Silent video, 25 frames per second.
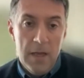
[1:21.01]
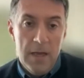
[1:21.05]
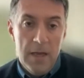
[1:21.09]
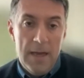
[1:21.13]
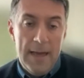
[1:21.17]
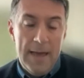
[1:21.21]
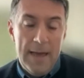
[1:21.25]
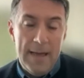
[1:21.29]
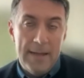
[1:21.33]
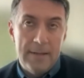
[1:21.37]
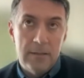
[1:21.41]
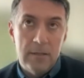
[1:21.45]

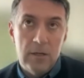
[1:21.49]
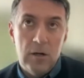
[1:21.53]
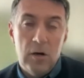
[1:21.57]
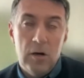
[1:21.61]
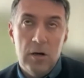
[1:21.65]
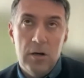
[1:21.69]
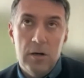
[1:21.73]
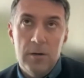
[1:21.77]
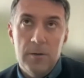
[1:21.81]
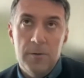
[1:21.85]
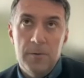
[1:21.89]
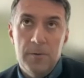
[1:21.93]
And
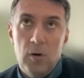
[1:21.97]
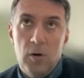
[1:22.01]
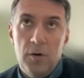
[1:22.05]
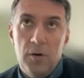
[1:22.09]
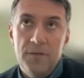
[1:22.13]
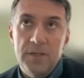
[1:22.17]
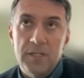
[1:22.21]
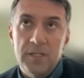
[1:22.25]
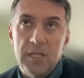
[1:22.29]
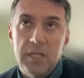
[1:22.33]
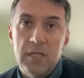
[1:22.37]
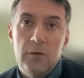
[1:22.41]

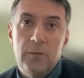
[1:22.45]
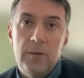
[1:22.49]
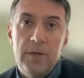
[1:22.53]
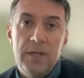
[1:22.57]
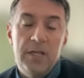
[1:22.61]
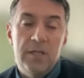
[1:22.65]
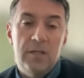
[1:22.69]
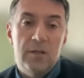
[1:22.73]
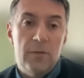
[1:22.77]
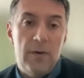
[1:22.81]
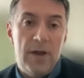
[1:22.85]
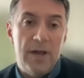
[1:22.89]
obviously, we
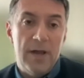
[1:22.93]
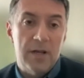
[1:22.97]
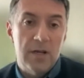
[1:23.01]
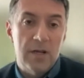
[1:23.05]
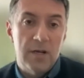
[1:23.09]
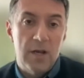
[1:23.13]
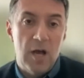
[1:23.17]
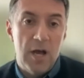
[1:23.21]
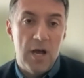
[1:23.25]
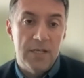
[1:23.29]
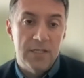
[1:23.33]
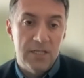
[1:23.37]
need to
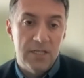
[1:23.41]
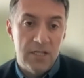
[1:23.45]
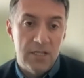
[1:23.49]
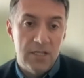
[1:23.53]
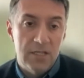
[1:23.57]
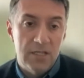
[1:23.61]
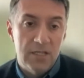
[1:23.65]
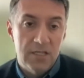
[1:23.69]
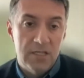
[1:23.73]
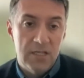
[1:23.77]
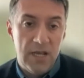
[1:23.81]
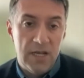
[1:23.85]
recognize that
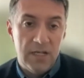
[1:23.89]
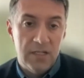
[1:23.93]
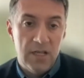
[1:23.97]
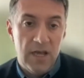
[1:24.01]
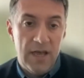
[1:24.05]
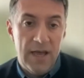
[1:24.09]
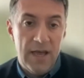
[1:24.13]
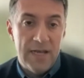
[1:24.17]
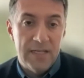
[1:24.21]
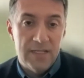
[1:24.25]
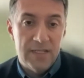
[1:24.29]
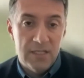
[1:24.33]
this sector
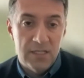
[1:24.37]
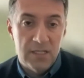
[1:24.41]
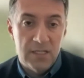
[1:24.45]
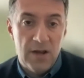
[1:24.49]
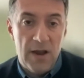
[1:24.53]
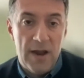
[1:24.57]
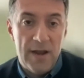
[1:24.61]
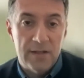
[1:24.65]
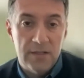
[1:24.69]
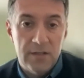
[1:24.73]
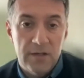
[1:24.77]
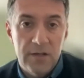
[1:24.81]
has its
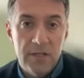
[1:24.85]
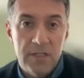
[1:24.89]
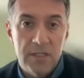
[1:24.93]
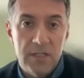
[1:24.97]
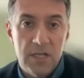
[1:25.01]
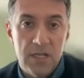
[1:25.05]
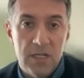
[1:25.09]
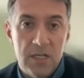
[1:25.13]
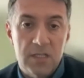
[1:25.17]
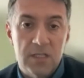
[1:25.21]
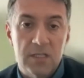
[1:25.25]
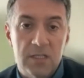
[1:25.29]

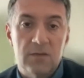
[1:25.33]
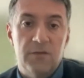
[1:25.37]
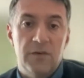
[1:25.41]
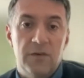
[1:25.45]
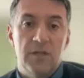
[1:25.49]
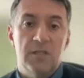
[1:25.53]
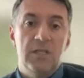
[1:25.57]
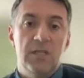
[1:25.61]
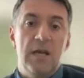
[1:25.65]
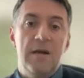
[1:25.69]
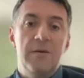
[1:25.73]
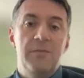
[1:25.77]
characteristics. For
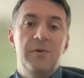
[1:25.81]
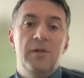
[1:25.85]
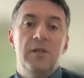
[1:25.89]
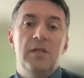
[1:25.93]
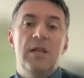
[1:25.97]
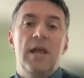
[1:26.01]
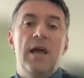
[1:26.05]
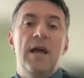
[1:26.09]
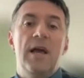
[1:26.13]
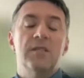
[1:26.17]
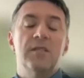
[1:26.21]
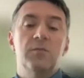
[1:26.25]
example,
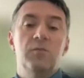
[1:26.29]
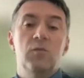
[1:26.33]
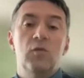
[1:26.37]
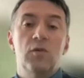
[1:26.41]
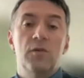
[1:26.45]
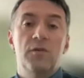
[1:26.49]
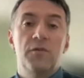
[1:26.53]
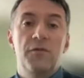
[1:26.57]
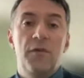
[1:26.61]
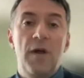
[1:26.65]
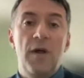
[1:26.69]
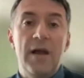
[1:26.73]
it has
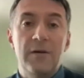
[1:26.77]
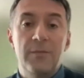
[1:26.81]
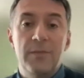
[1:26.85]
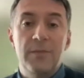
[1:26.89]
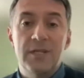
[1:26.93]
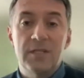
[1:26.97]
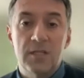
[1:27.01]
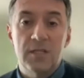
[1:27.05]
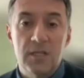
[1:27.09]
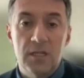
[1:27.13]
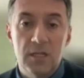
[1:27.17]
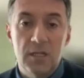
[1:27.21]
more
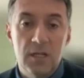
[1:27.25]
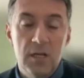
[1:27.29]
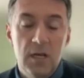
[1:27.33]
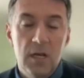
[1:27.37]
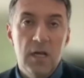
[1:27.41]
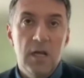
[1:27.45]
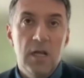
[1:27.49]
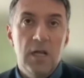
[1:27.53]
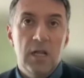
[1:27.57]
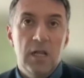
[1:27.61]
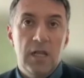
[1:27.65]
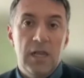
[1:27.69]
fragmented
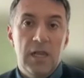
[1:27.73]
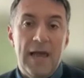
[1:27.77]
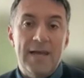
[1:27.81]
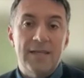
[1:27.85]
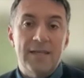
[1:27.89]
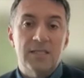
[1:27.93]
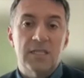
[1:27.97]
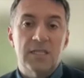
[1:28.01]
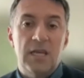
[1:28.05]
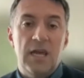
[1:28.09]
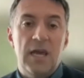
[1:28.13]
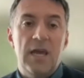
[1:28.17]

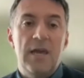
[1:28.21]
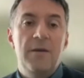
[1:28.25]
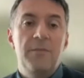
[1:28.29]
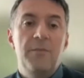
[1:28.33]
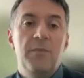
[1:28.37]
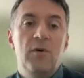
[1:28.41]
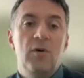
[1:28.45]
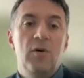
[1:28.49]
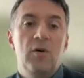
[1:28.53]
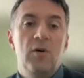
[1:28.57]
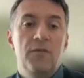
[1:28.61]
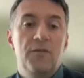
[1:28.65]

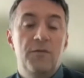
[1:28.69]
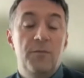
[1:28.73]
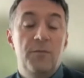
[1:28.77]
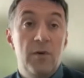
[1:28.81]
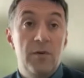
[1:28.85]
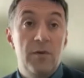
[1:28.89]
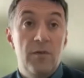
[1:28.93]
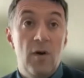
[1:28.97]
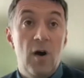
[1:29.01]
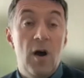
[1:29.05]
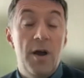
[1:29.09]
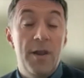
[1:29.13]
landscape of
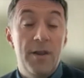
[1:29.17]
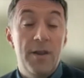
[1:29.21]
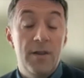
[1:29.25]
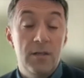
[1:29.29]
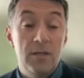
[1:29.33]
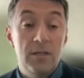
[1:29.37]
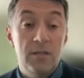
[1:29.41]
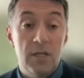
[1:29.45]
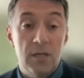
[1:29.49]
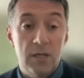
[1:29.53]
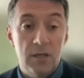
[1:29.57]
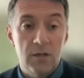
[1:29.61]

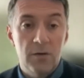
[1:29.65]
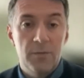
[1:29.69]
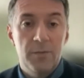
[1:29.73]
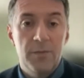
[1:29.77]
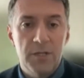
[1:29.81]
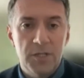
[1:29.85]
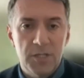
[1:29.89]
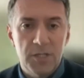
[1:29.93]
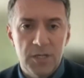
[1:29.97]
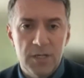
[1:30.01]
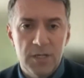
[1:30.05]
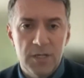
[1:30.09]
providers and
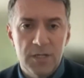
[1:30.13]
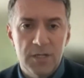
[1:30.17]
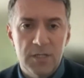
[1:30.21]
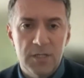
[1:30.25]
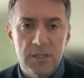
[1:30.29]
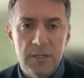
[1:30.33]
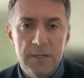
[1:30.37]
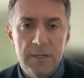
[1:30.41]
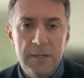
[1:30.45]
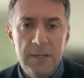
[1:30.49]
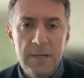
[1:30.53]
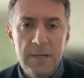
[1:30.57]
commissioners.